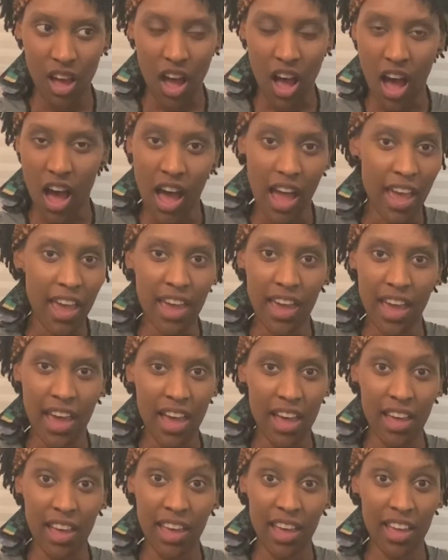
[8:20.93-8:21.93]
I
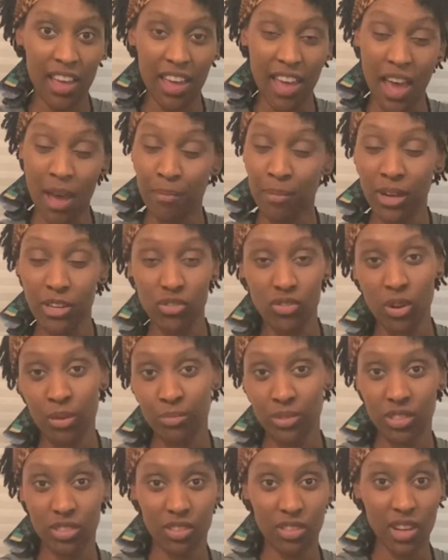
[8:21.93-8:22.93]
had to
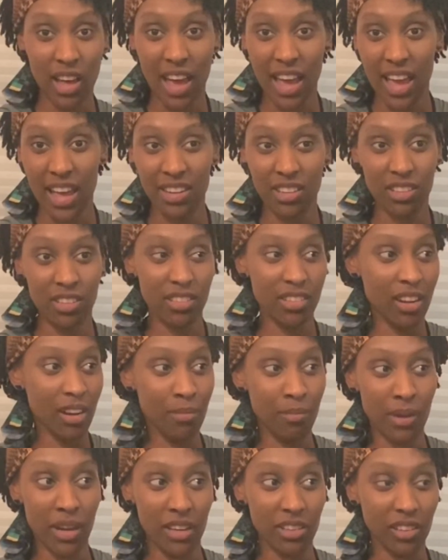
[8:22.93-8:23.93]
set up
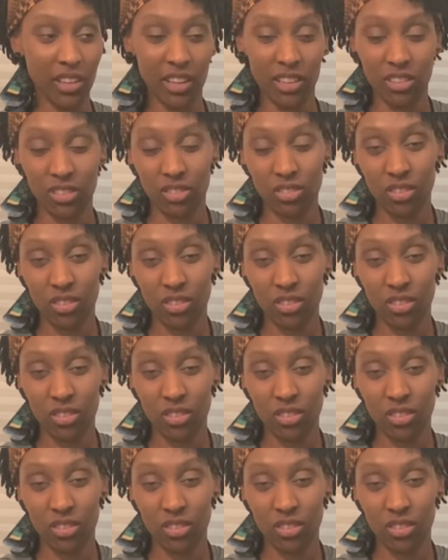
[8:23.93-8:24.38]
my like.